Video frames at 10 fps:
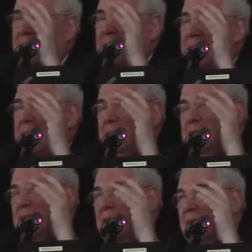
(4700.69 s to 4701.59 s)
I think he
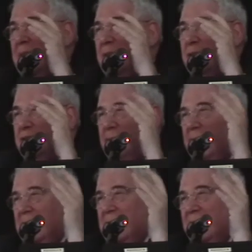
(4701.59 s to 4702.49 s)
was kind of like
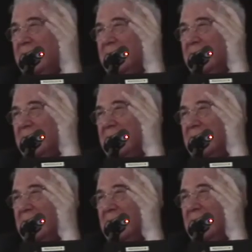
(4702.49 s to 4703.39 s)
Australia.
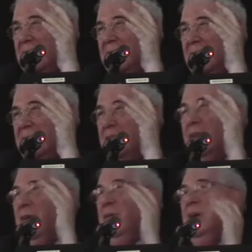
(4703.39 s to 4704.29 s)
you
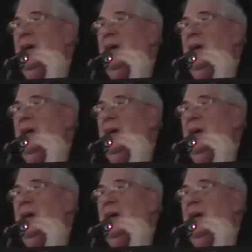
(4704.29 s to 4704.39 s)
know,